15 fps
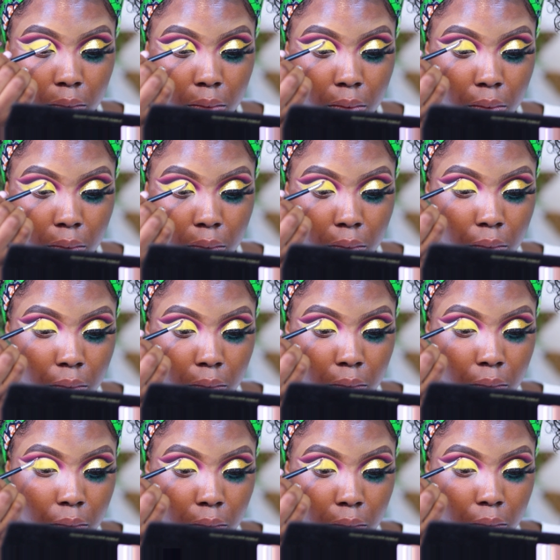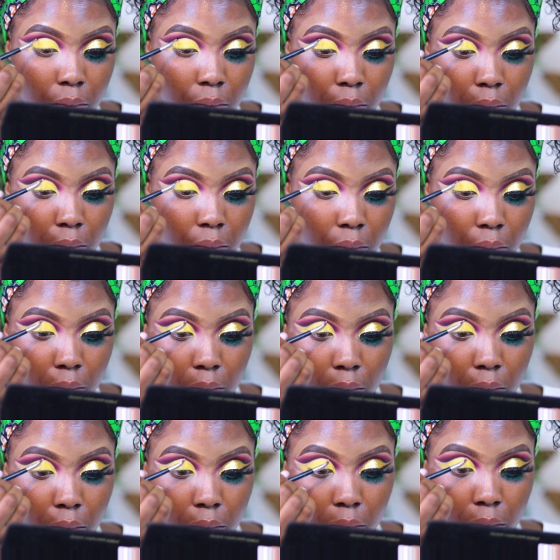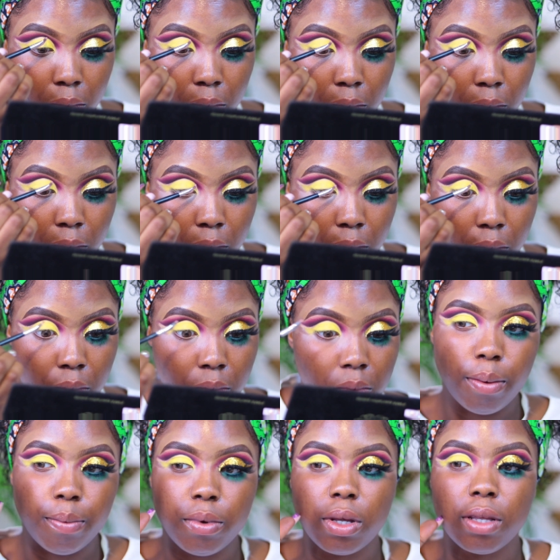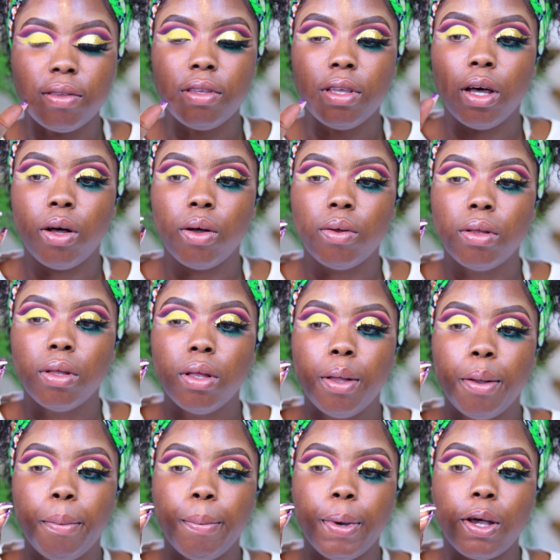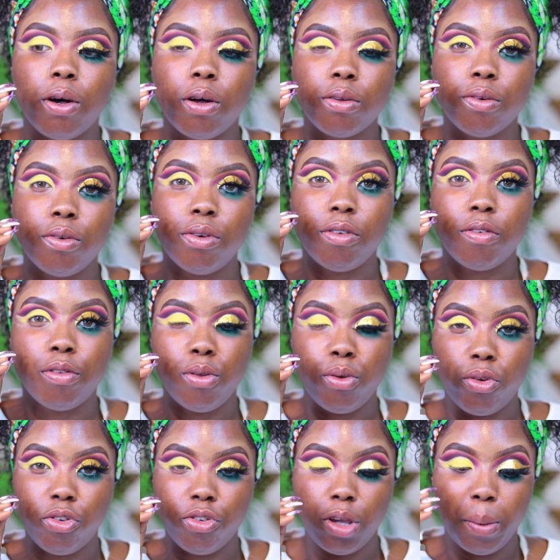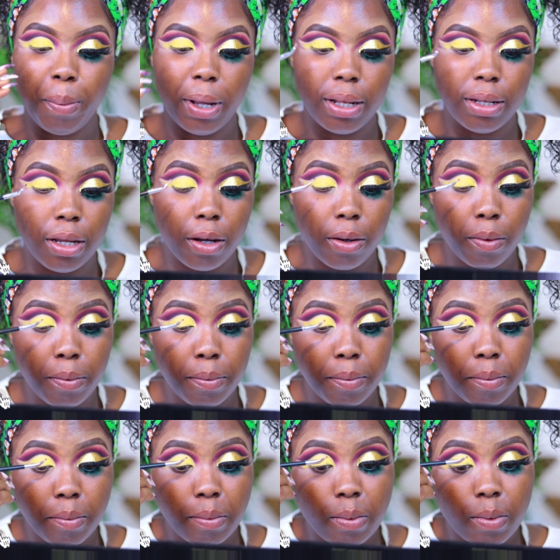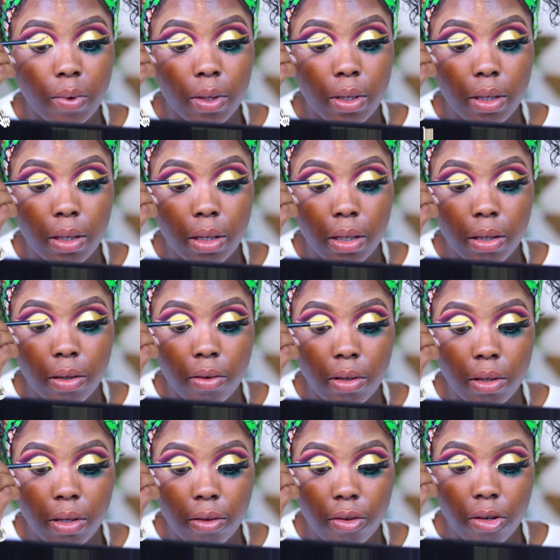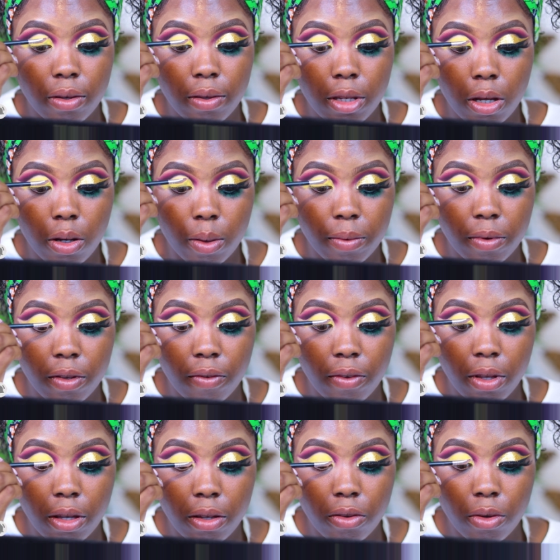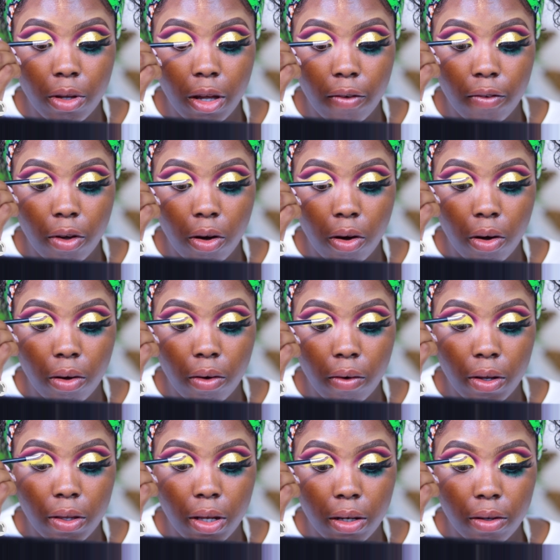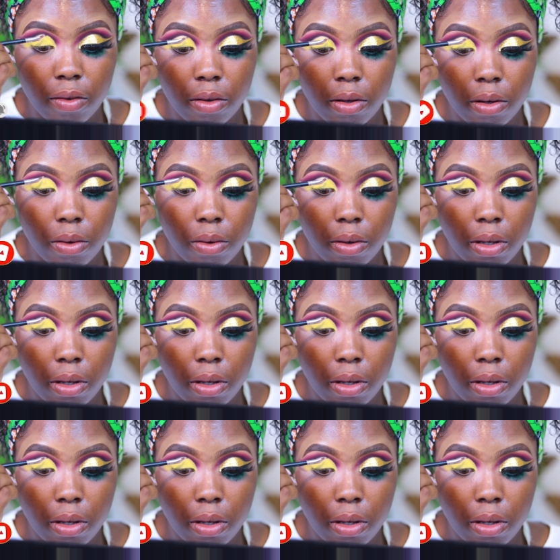apply black right at the line of the cut. You can see how my cut crease looks sharper now. So this just helps in case you have your Cutcrease and it's not